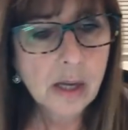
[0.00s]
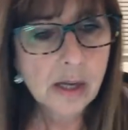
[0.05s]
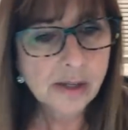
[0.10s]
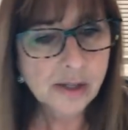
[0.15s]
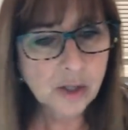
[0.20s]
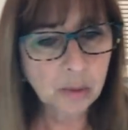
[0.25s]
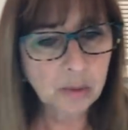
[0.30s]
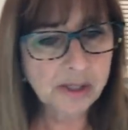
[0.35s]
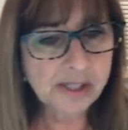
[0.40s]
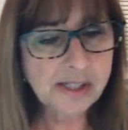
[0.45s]

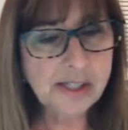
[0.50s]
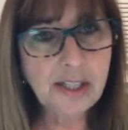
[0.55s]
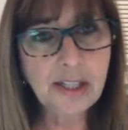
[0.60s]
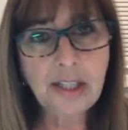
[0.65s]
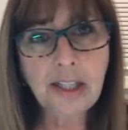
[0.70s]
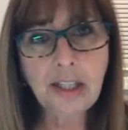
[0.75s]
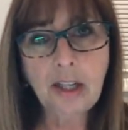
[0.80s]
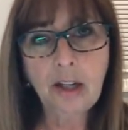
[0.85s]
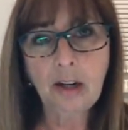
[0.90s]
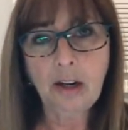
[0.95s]
So we're
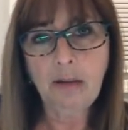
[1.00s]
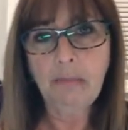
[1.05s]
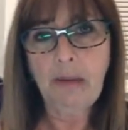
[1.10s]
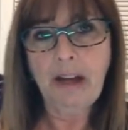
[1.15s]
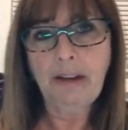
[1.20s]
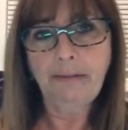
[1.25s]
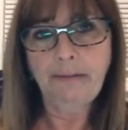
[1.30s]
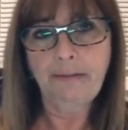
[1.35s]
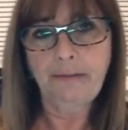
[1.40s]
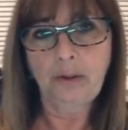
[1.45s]
sitting here, and
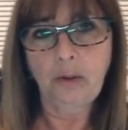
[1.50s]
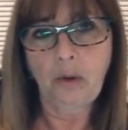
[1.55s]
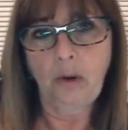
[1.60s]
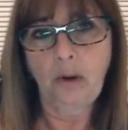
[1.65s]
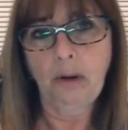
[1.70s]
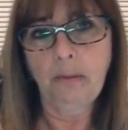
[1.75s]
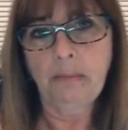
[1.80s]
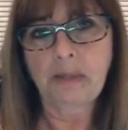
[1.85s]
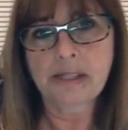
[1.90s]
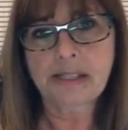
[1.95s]
my
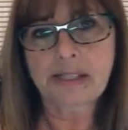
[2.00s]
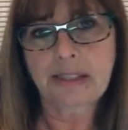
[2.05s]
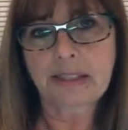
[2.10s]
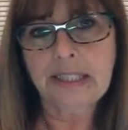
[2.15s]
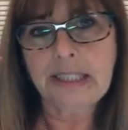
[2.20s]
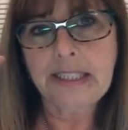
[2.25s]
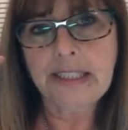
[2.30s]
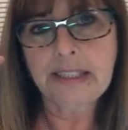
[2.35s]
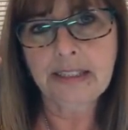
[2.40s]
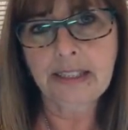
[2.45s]
floor must
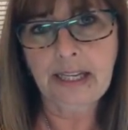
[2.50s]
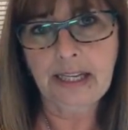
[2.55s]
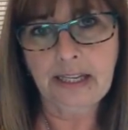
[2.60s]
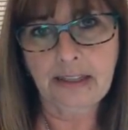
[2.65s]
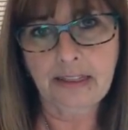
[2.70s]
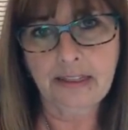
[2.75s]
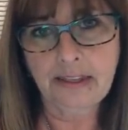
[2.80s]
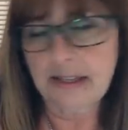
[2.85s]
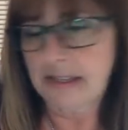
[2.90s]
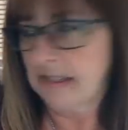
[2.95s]
lean like